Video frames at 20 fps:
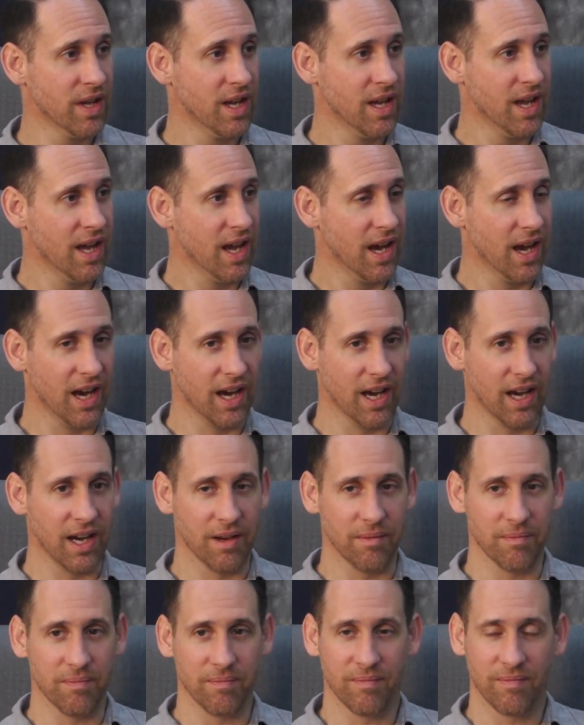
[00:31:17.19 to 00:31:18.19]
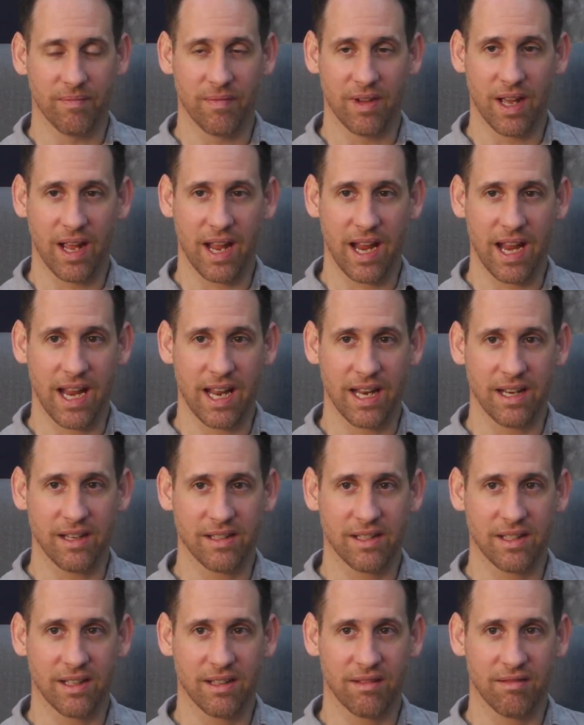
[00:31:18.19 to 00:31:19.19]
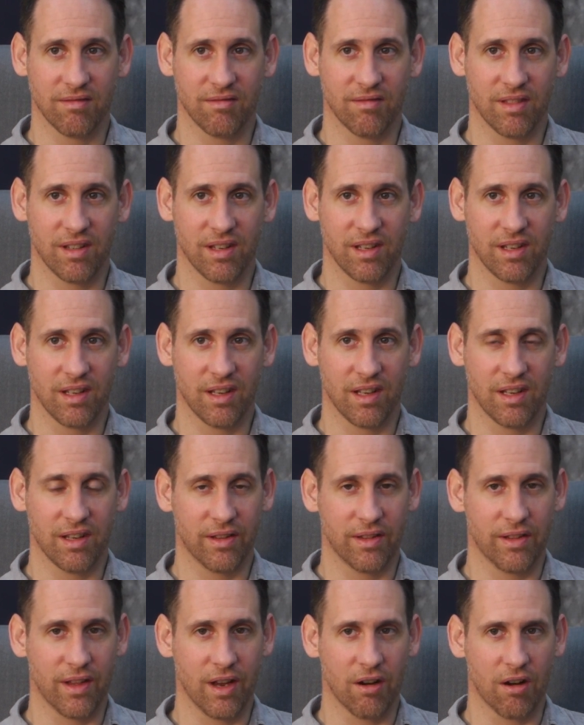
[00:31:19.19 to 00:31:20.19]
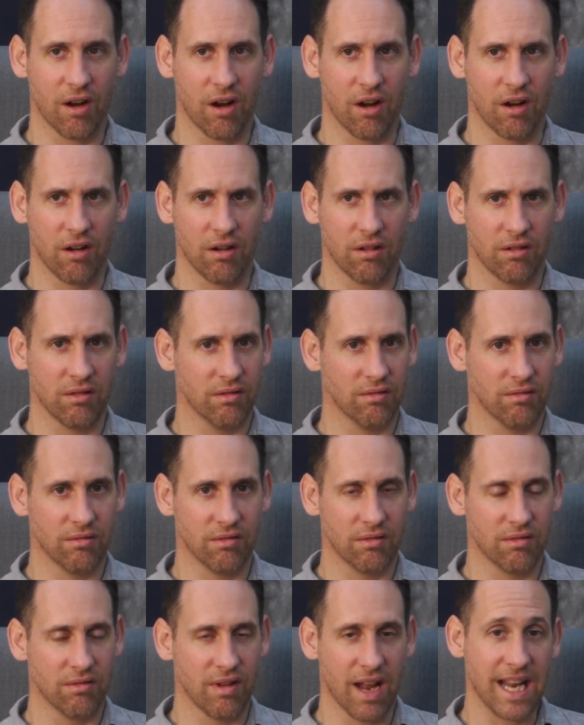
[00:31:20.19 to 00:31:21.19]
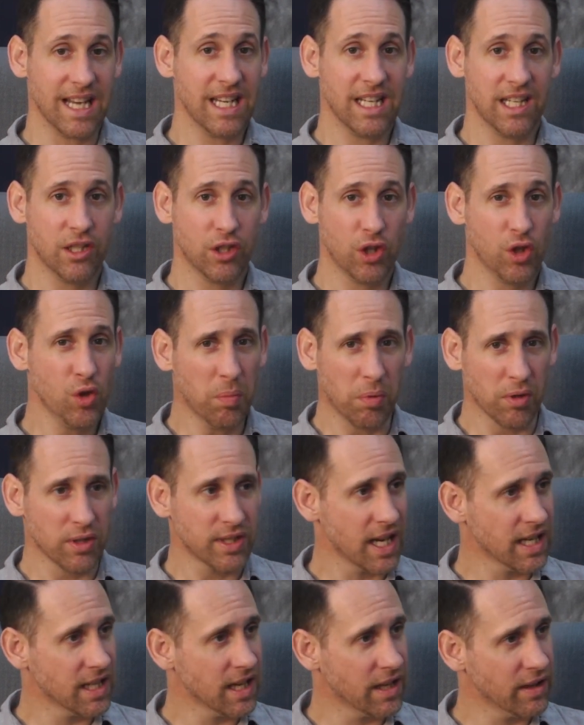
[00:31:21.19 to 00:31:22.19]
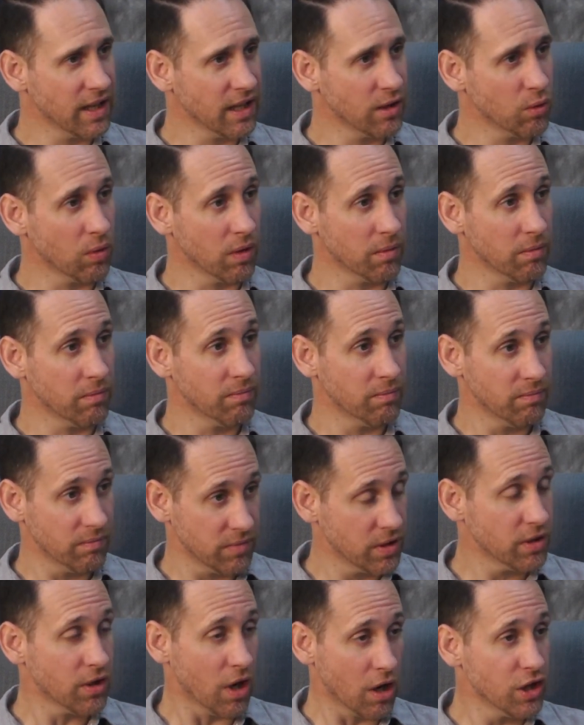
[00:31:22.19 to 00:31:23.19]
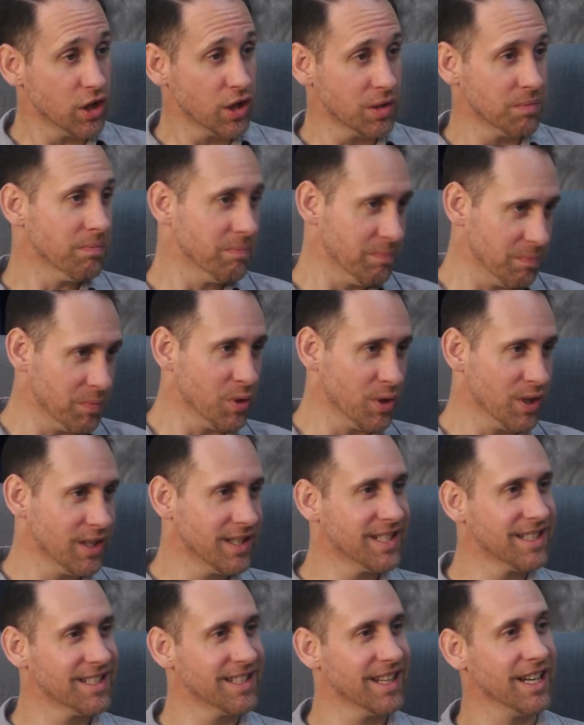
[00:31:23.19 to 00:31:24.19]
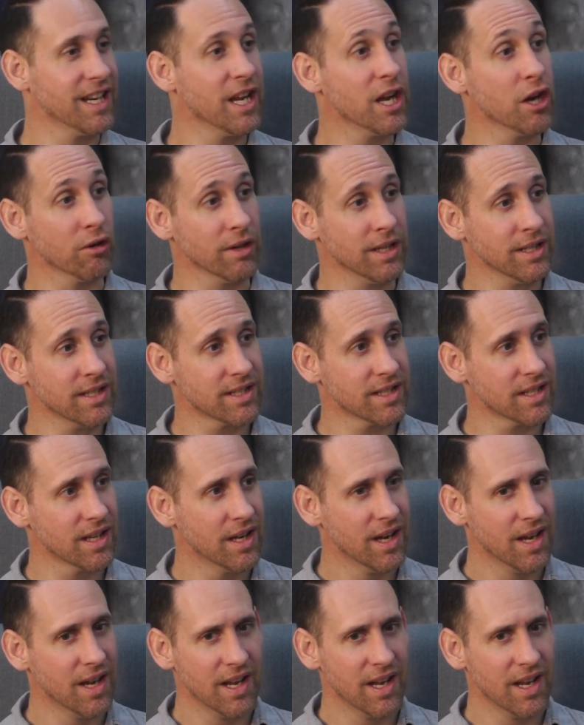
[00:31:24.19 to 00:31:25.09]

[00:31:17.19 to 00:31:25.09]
And there are 92%, I think, who are staunch Buddhist adherents.